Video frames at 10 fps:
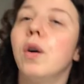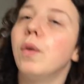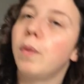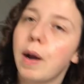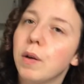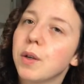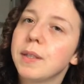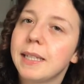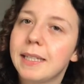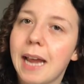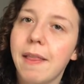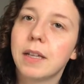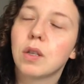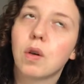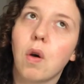Oh, I also did get
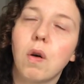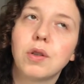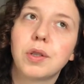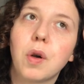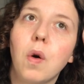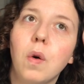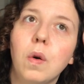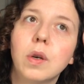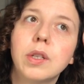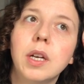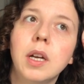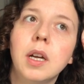this gorgeous coat,